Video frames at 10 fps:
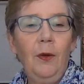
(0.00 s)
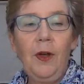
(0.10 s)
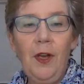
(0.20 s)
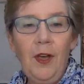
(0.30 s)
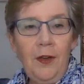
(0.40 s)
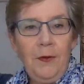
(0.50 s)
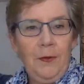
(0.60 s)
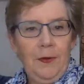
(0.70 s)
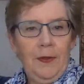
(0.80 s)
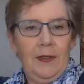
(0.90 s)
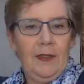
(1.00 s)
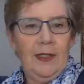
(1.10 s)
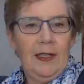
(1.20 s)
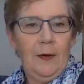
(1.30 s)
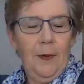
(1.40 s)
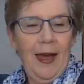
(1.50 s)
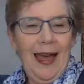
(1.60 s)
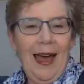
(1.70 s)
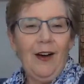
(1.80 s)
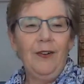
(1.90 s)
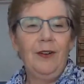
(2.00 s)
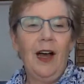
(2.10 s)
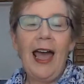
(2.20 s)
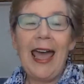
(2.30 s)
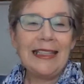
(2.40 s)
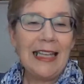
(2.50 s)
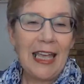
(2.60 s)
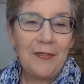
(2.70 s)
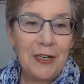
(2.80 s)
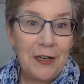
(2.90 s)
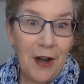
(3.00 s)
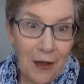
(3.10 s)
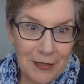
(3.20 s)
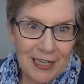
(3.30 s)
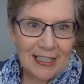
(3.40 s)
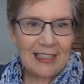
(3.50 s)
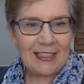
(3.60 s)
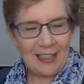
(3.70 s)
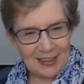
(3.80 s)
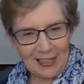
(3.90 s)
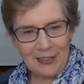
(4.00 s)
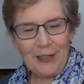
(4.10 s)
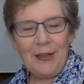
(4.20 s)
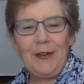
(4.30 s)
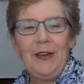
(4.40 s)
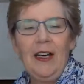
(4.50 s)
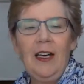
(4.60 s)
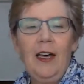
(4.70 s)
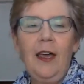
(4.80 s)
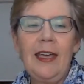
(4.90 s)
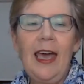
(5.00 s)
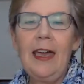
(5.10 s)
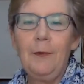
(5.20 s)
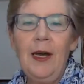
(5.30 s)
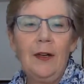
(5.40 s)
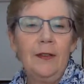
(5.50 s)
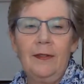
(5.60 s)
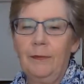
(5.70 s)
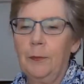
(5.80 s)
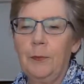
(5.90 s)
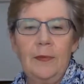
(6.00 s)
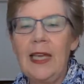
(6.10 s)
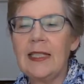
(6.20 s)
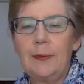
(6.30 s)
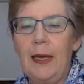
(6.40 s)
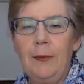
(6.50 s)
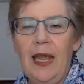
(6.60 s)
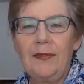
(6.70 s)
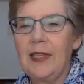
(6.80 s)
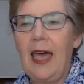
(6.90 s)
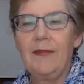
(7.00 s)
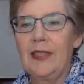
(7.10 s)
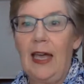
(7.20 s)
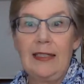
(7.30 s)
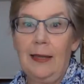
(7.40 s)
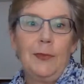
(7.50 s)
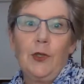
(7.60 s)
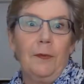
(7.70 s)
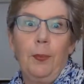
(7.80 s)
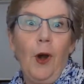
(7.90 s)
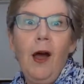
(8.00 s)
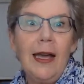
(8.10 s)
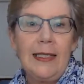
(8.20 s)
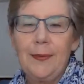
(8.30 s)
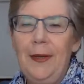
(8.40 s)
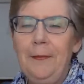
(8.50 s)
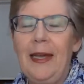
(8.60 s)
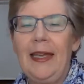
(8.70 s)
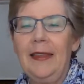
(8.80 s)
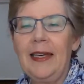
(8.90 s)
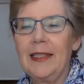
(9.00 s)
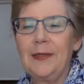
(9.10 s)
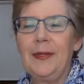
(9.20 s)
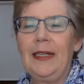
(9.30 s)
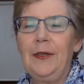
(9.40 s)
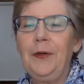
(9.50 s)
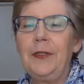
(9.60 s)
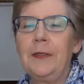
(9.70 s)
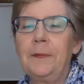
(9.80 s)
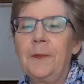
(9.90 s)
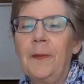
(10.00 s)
Woohoo! Wow, I hadn't even noticed. Thank you. Okay, well, next week we'll have to have some sort of prize, won't we? That's really good.